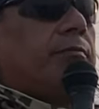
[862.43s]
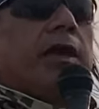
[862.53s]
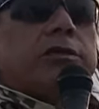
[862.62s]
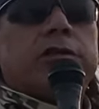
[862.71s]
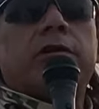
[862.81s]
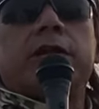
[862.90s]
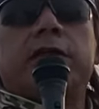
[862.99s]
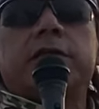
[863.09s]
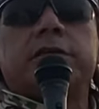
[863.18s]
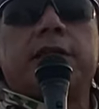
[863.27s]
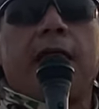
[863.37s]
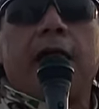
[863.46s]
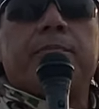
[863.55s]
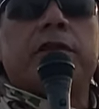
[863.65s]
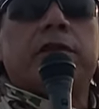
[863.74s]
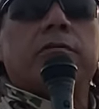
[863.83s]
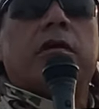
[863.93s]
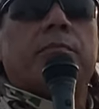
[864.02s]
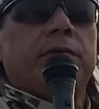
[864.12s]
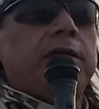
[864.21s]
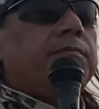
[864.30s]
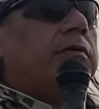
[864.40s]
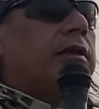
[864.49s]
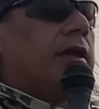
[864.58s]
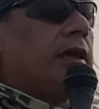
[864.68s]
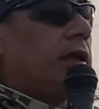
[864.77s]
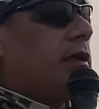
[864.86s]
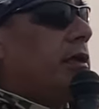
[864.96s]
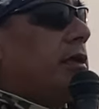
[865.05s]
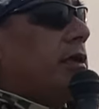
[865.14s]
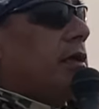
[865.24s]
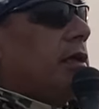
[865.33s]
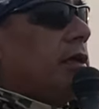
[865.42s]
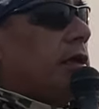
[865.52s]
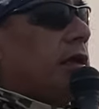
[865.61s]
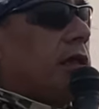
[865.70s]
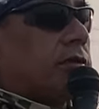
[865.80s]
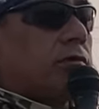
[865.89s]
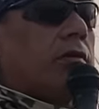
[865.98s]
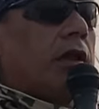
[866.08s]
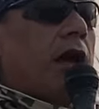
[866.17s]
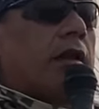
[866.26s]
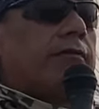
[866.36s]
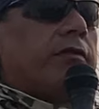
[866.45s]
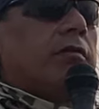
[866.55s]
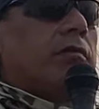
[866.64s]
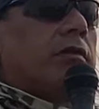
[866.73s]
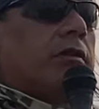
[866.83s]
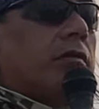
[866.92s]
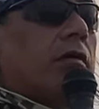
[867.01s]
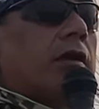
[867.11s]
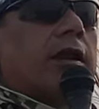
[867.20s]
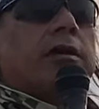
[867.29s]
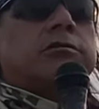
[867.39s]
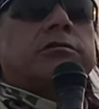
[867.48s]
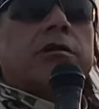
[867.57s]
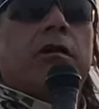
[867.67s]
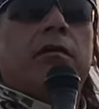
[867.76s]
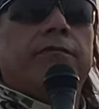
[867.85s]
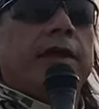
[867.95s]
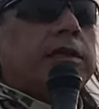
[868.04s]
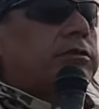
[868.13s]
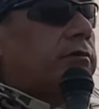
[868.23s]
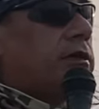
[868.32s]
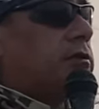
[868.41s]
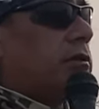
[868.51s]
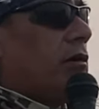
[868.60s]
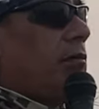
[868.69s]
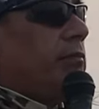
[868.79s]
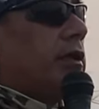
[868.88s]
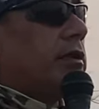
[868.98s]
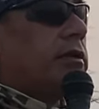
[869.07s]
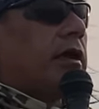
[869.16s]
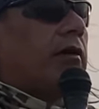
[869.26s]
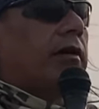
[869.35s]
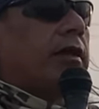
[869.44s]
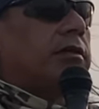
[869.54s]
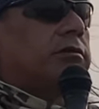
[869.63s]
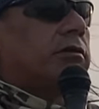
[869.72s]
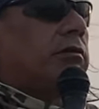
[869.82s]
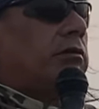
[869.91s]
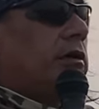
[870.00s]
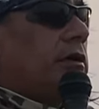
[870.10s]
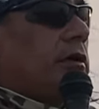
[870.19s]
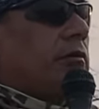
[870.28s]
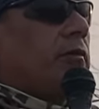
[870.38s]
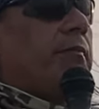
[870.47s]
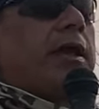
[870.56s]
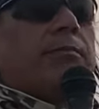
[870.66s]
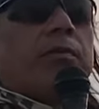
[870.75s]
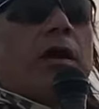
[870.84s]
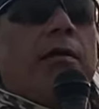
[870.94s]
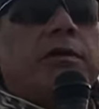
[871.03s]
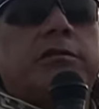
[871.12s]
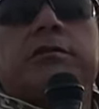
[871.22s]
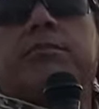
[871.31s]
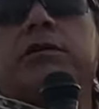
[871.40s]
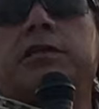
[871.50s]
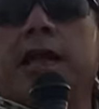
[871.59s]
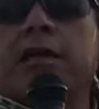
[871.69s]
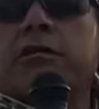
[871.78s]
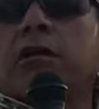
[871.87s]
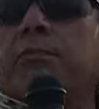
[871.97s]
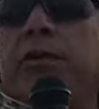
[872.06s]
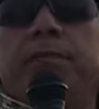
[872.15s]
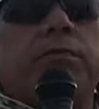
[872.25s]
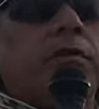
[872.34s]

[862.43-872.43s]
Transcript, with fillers: sure it doesn't happen to our people again. And so a lot of the, or, the organizers are all veterans, they're all military, and so we made a promise to protect our people